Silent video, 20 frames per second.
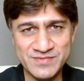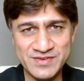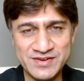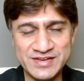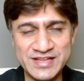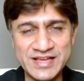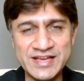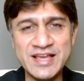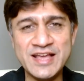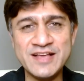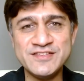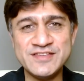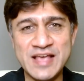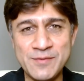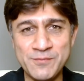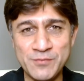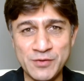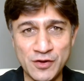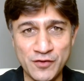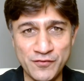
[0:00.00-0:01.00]
Take
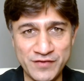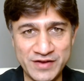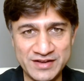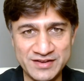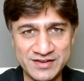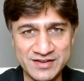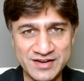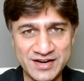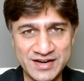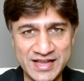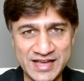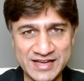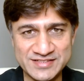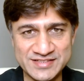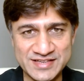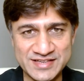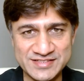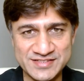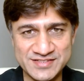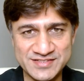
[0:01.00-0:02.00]
example of internet
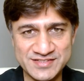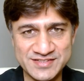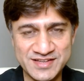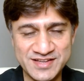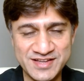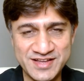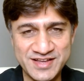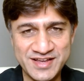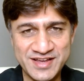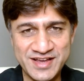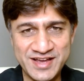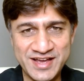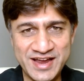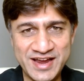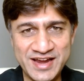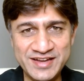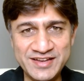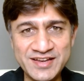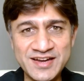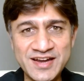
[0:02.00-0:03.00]
access.
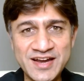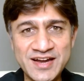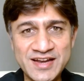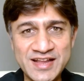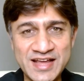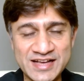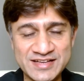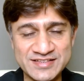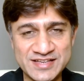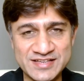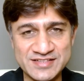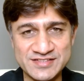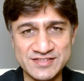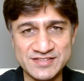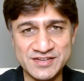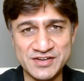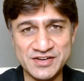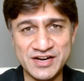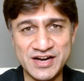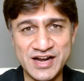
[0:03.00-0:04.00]
Internet access
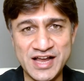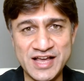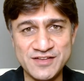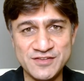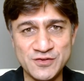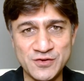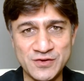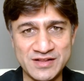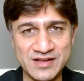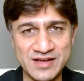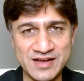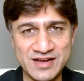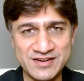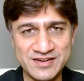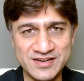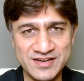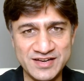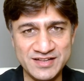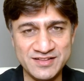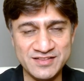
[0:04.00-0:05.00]
relies on
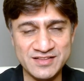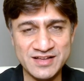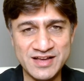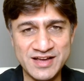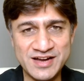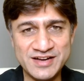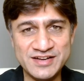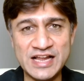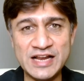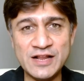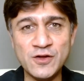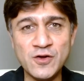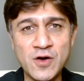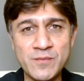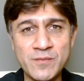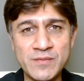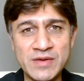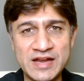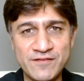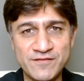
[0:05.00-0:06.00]
underneath
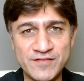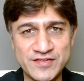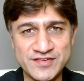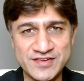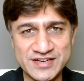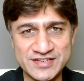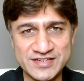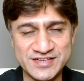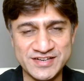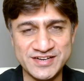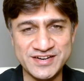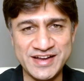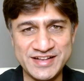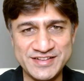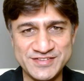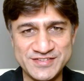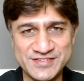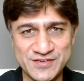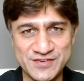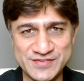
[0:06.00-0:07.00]
telecom infrastructure and
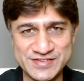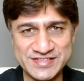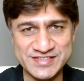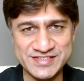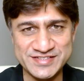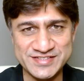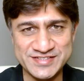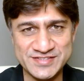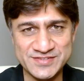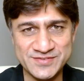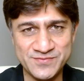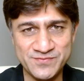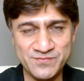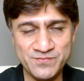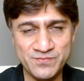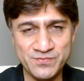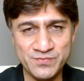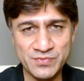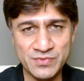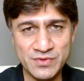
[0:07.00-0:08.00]
services.
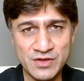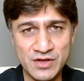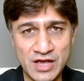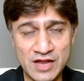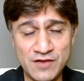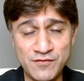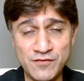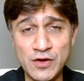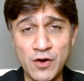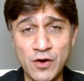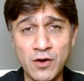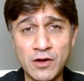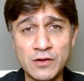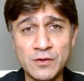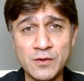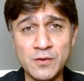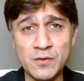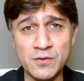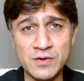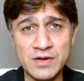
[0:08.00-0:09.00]
And we all
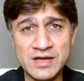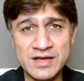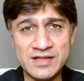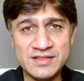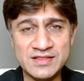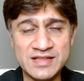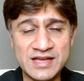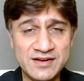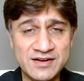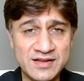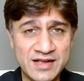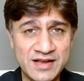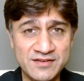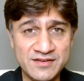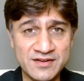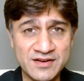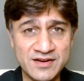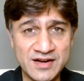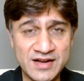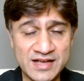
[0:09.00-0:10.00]
know that
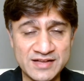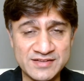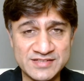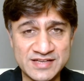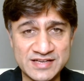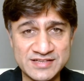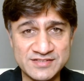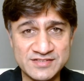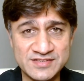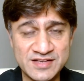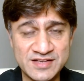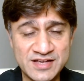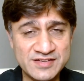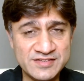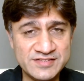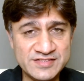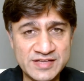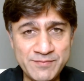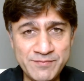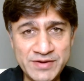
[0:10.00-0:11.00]
internet access
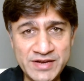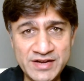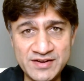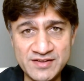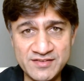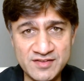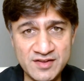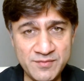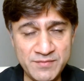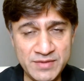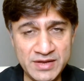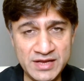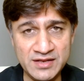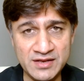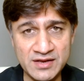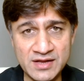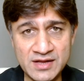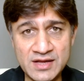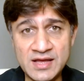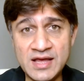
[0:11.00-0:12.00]
simply doesn't mean
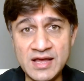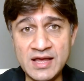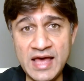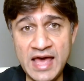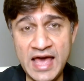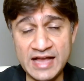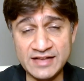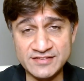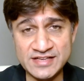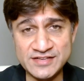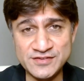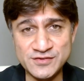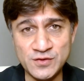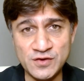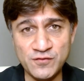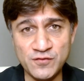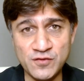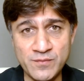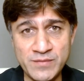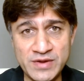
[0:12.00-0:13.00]
access to
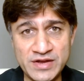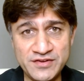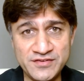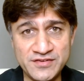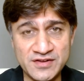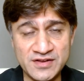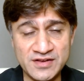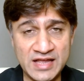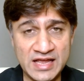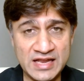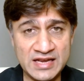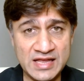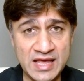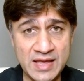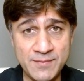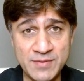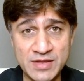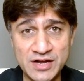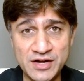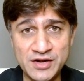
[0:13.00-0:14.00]
information and
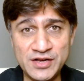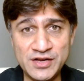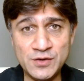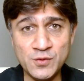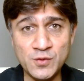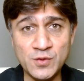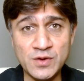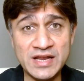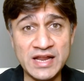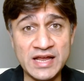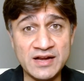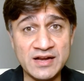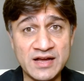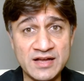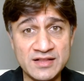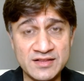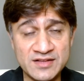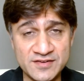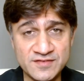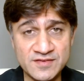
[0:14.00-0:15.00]
ability to connect
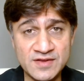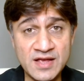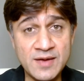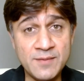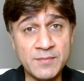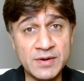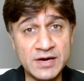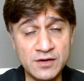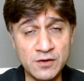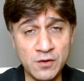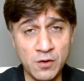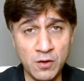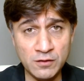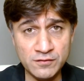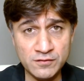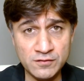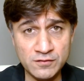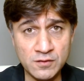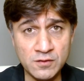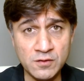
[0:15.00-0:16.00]
others, but it
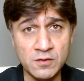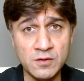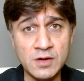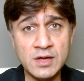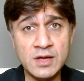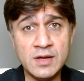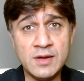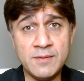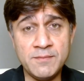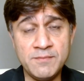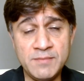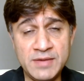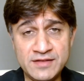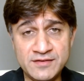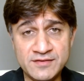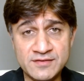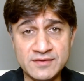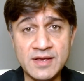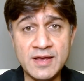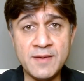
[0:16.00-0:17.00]
also
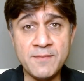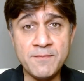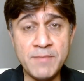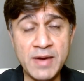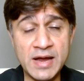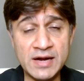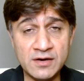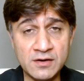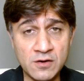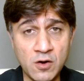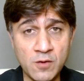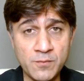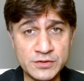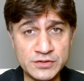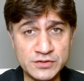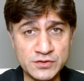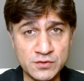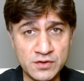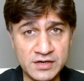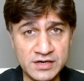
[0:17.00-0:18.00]
means better
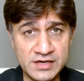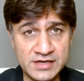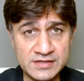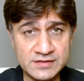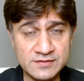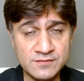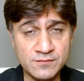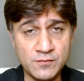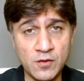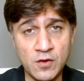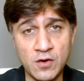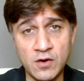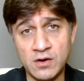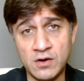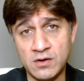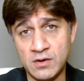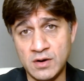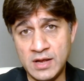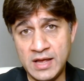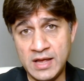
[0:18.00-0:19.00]
opportunities
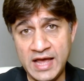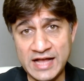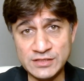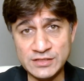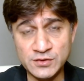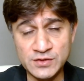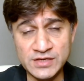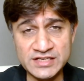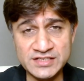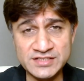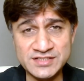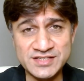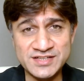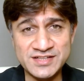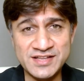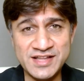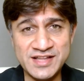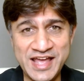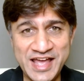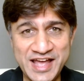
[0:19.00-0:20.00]
for
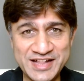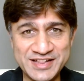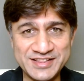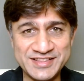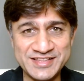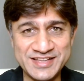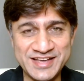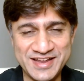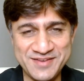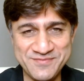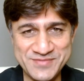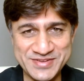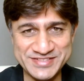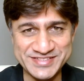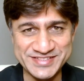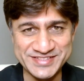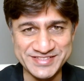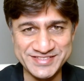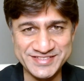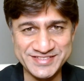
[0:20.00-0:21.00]
education, health, and
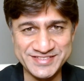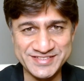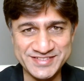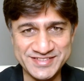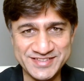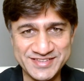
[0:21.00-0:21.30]
business.